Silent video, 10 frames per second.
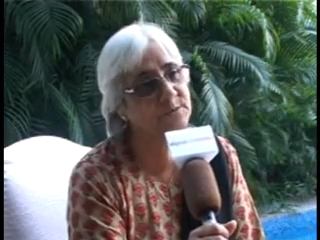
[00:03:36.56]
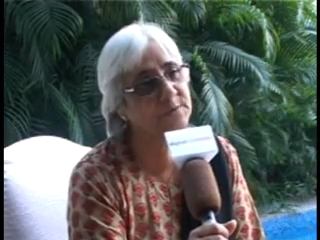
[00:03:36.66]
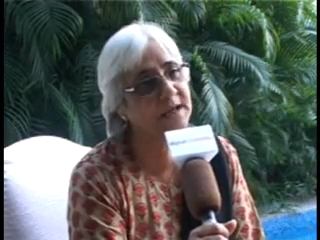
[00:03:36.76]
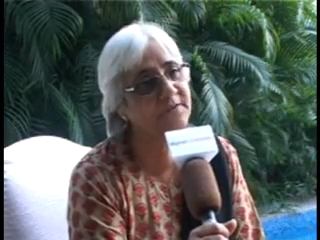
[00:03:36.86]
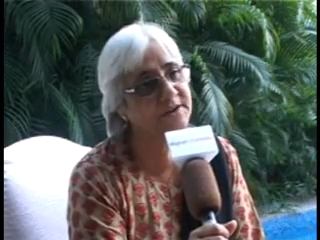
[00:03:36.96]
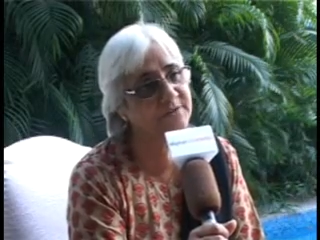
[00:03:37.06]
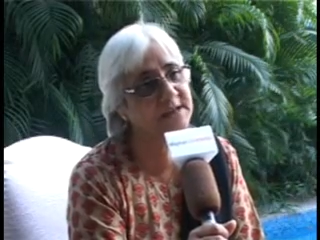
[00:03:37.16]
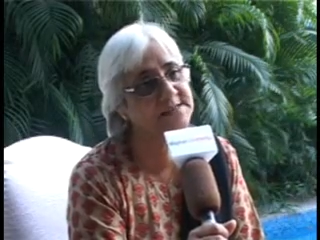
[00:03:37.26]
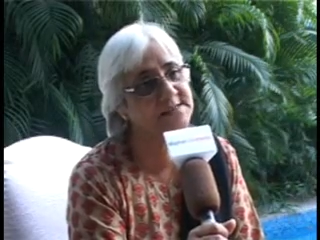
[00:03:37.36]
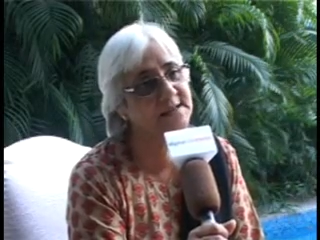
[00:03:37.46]
that we have
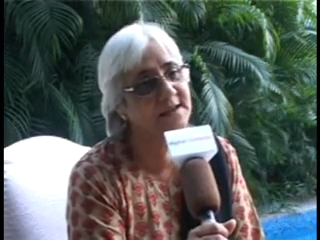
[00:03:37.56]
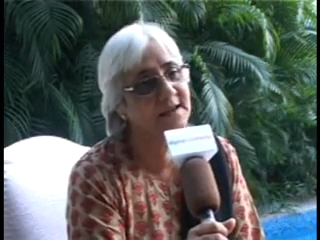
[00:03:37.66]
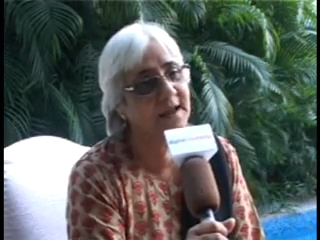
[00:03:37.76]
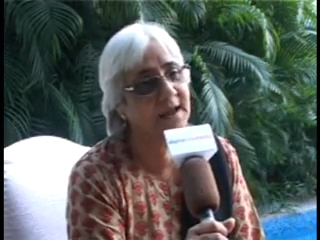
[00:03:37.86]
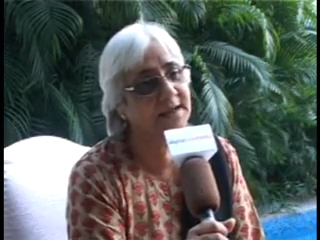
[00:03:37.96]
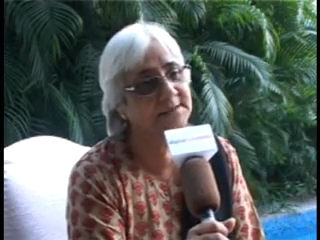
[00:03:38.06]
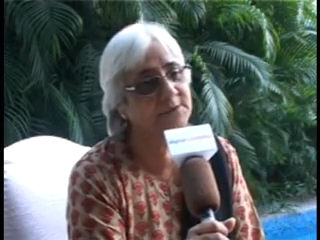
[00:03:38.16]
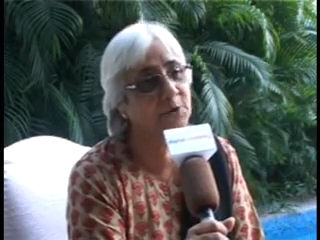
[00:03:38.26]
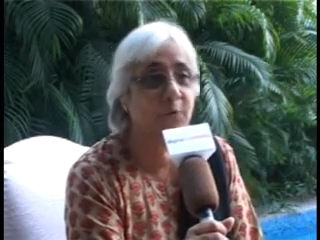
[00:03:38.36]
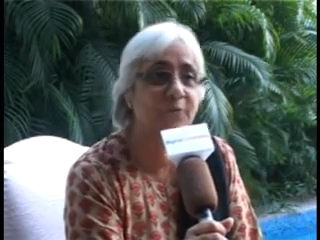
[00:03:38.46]
addressed, and
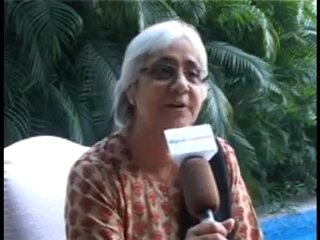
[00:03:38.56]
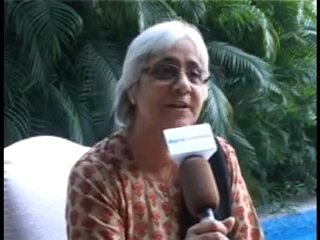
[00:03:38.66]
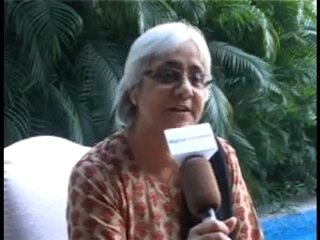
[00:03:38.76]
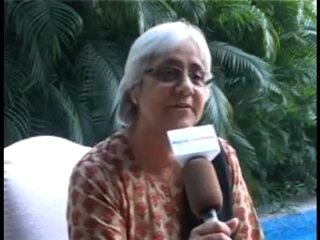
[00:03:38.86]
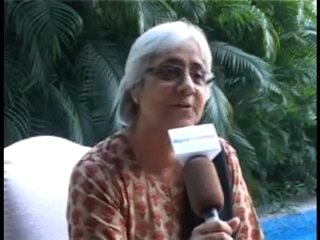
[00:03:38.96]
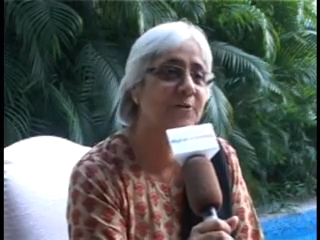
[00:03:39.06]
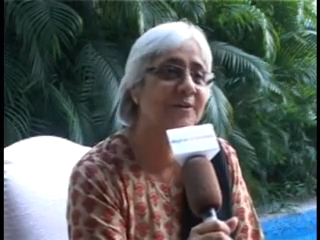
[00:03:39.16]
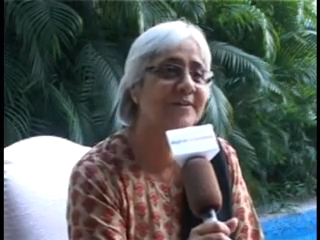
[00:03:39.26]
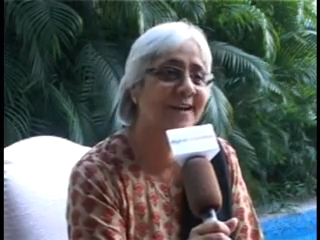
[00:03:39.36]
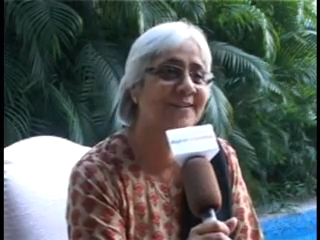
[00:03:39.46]
hopefully when we go
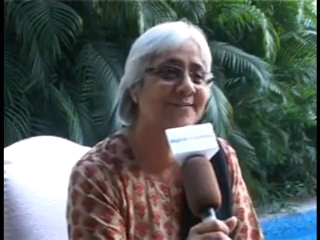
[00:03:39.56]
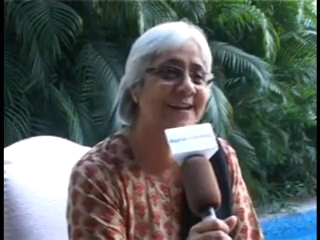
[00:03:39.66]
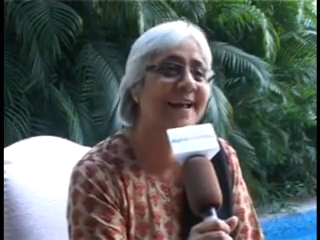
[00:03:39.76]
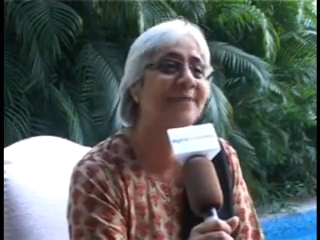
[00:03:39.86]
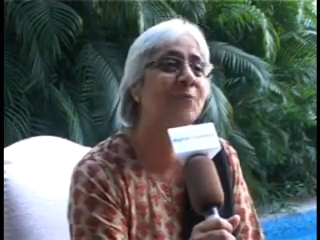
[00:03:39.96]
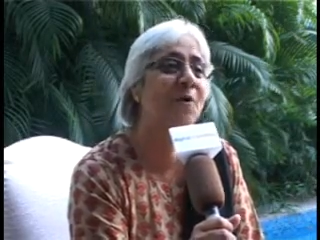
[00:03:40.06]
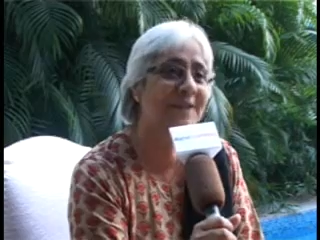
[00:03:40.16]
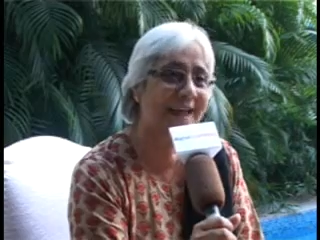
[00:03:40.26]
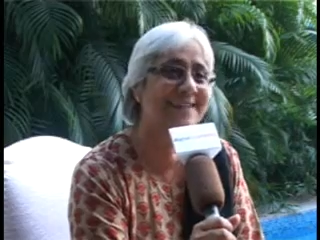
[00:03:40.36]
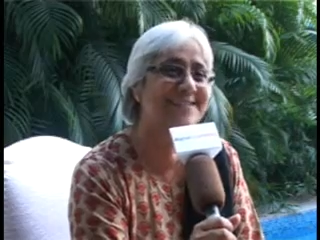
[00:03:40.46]
on ground we'll get more
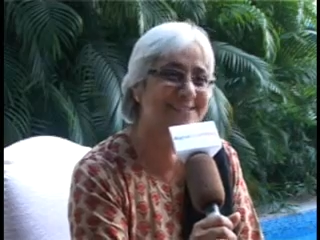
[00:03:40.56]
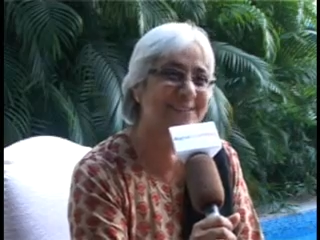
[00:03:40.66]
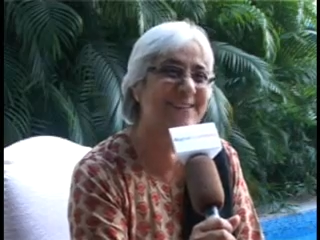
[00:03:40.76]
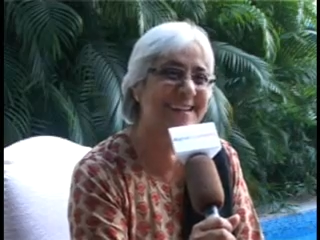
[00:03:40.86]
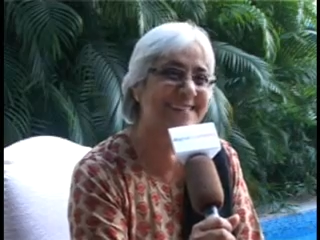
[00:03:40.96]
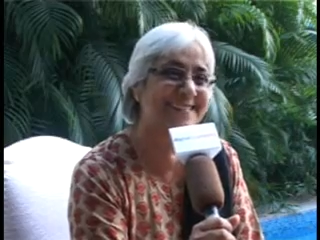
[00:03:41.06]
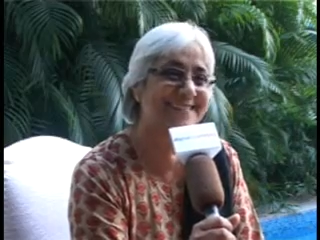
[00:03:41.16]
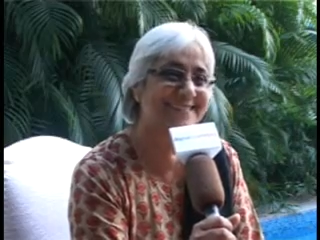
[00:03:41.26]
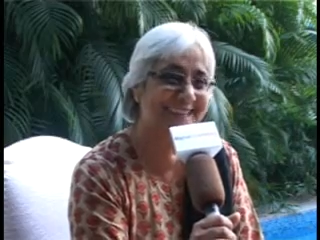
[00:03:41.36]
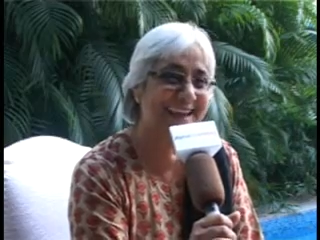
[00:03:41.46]
clarity on it.
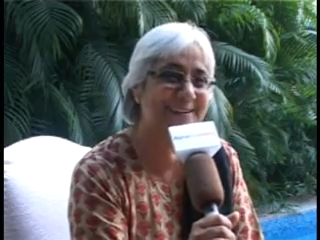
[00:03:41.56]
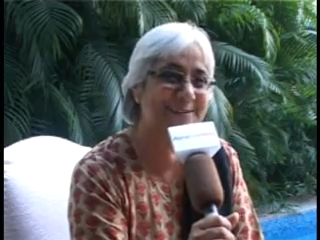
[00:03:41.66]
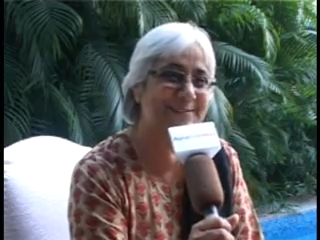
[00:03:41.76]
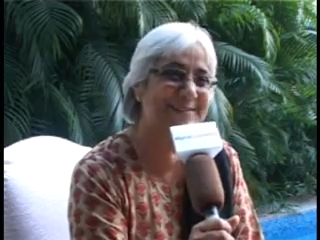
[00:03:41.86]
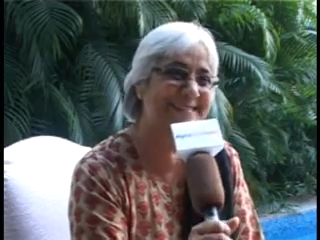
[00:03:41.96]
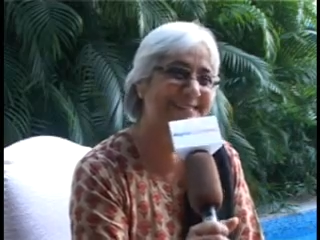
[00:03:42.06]
Thank you.